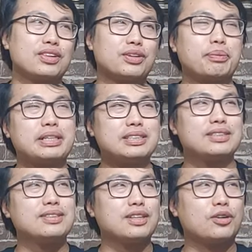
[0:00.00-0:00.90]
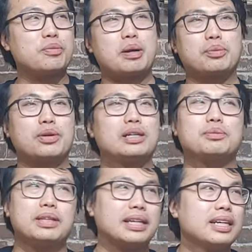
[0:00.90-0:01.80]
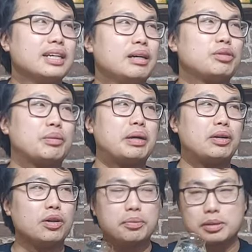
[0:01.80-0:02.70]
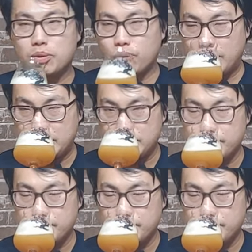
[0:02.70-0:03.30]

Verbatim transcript: the little place to the 30 Barrel Brew House, but like talking about all the beer before that.